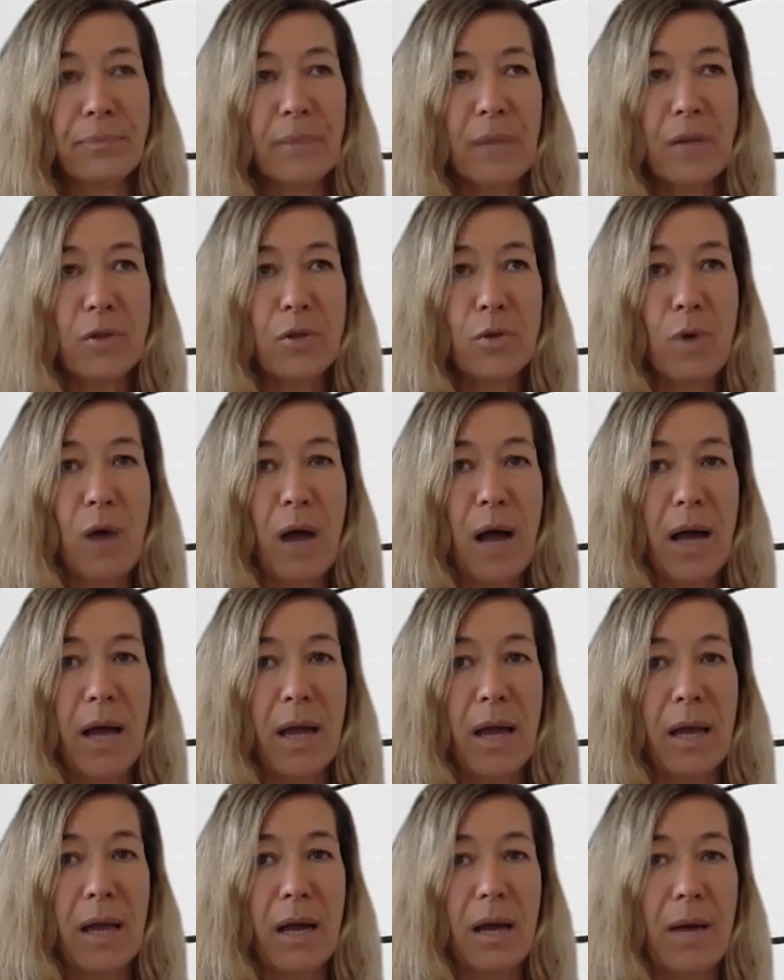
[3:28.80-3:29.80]
Do
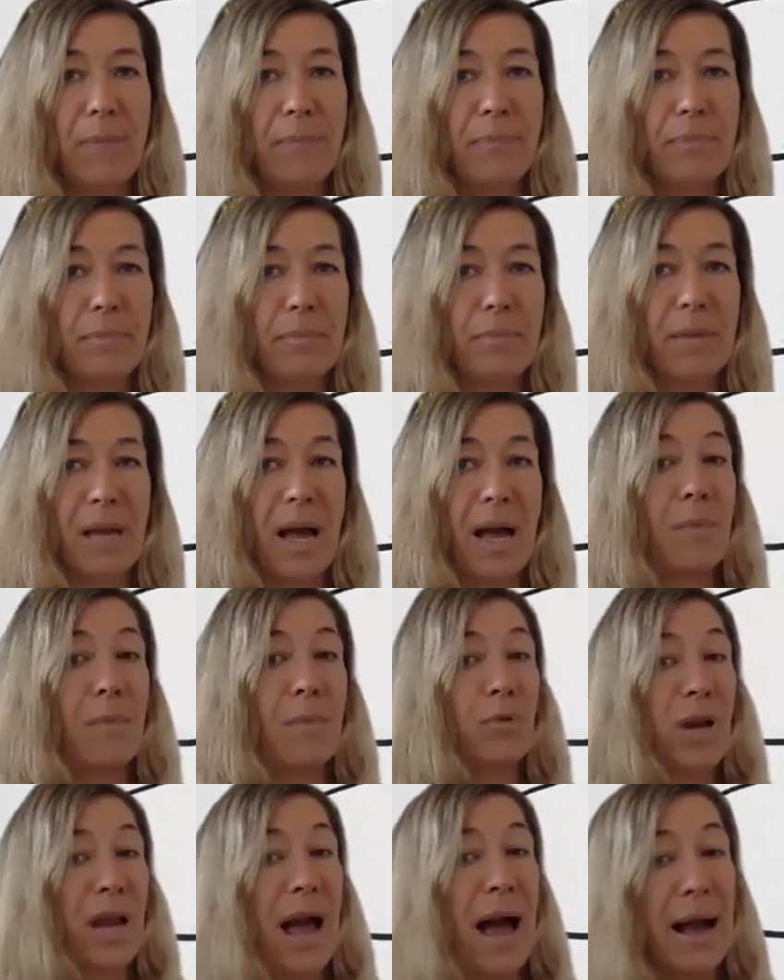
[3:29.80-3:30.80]
I become
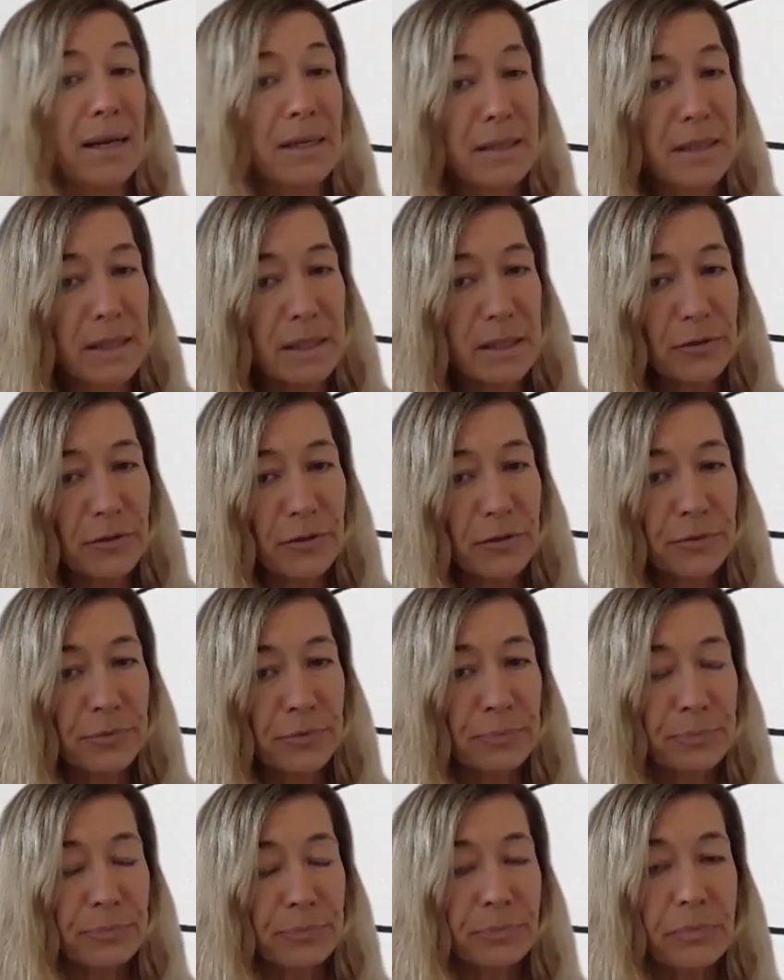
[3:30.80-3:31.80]
reactive?
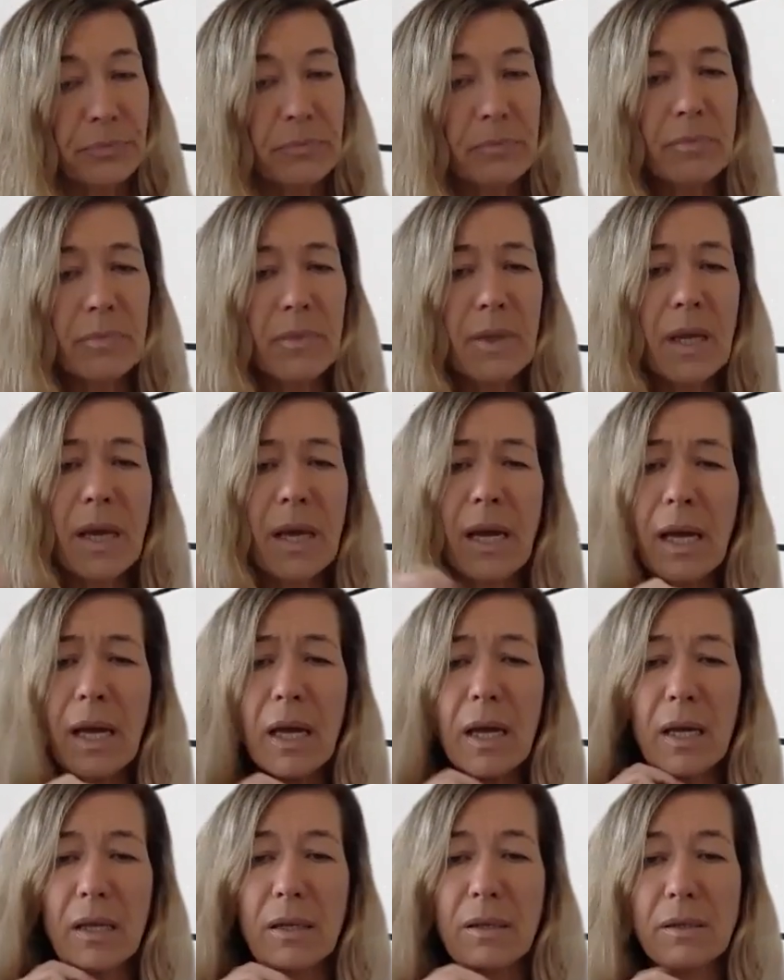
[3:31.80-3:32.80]

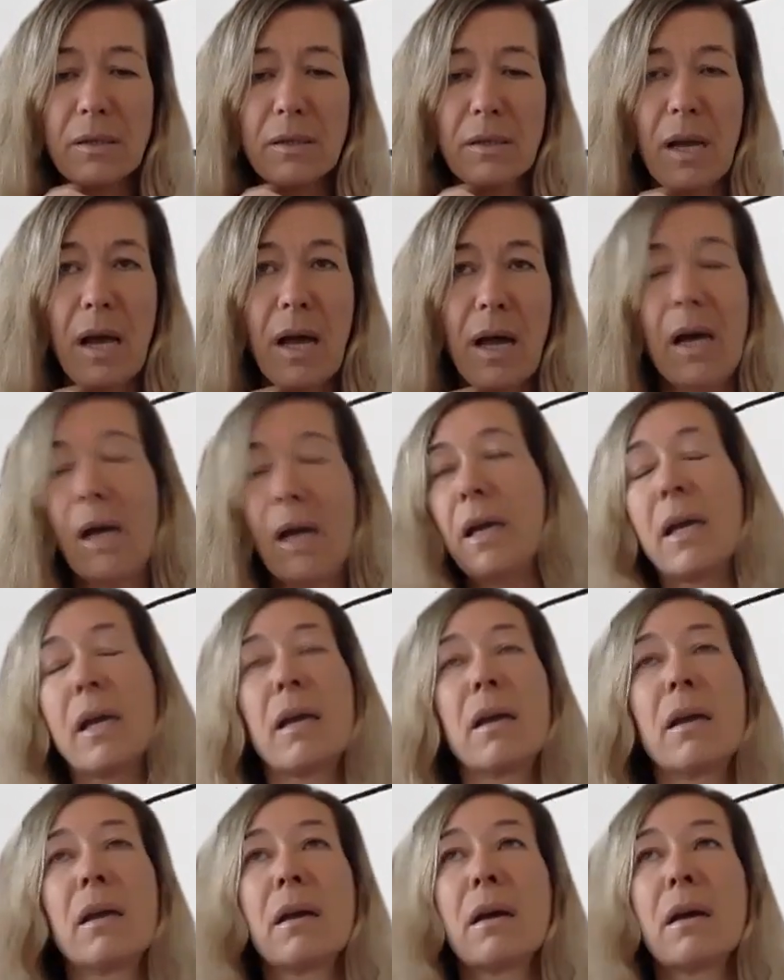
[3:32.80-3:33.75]
And I